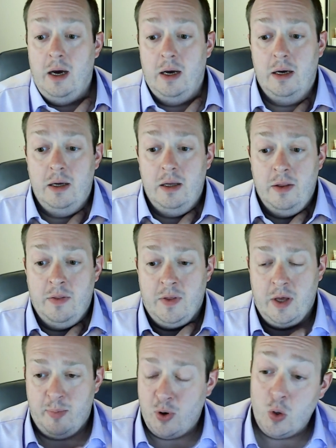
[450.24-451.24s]

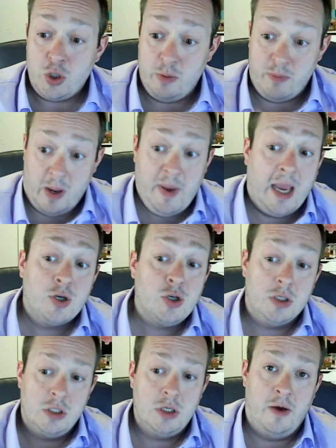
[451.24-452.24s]
the approach and my
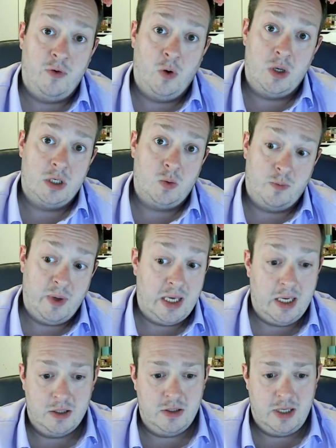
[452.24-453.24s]
patience I've noticed with my
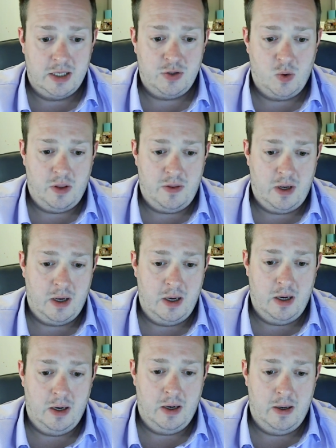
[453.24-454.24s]
kids and that sort of thing.